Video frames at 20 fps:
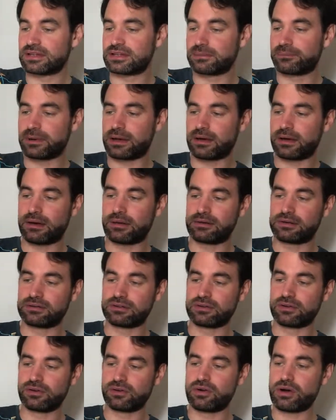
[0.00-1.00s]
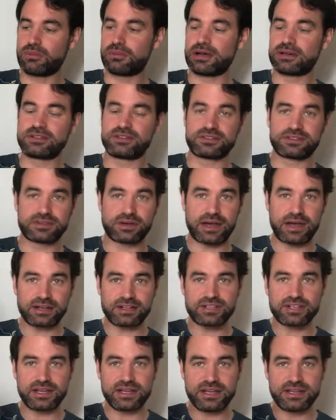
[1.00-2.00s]
the cocoa butter, so
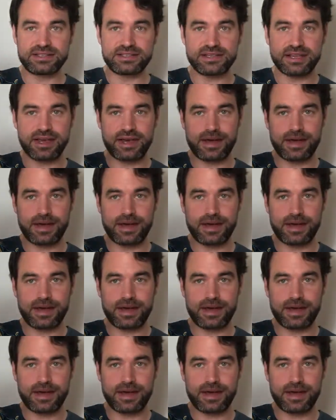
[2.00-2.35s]
actually it's